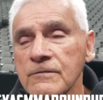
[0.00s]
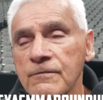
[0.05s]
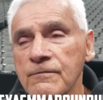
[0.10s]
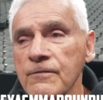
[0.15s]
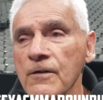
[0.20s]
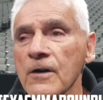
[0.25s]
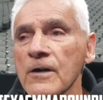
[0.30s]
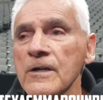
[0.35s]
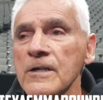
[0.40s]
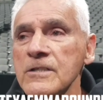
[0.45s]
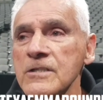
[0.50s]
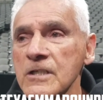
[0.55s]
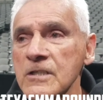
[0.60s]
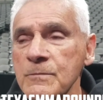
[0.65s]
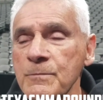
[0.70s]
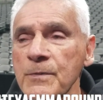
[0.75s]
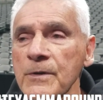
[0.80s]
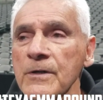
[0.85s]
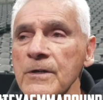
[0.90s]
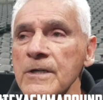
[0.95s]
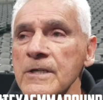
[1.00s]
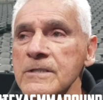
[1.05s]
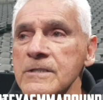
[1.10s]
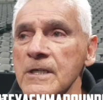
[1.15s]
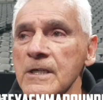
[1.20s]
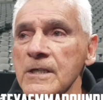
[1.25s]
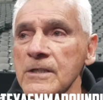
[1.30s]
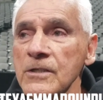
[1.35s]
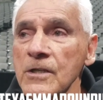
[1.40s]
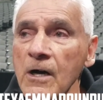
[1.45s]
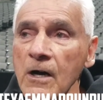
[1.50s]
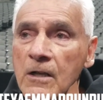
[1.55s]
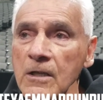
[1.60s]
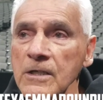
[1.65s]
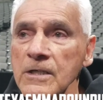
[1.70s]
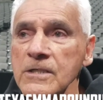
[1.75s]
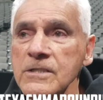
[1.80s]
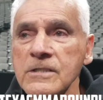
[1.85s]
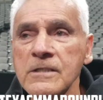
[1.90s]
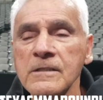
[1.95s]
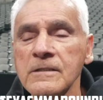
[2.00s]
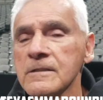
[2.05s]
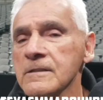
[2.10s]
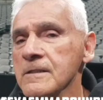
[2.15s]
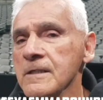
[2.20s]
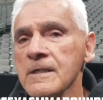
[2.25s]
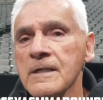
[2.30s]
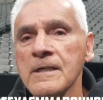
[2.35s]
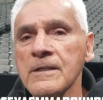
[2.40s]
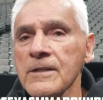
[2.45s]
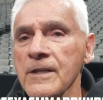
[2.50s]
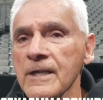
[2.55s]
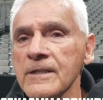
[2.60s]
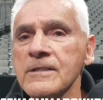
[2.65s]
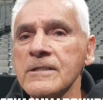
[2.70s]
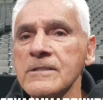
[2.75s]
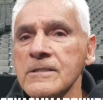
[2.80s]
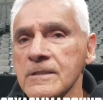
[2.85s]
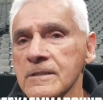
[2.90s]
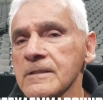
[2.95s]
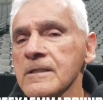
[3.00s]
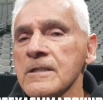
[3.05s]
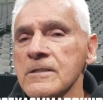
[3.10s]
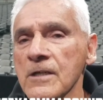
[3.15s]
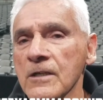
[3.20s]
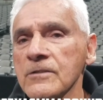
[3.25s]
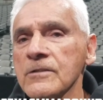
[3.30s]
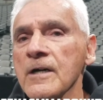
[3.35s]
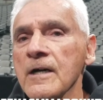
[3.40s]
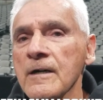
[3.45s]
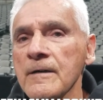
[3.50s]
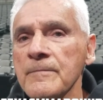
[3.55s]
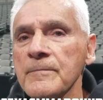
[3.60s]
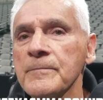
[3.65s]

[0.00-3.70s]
far as experience and knowledge, Nathan is on top.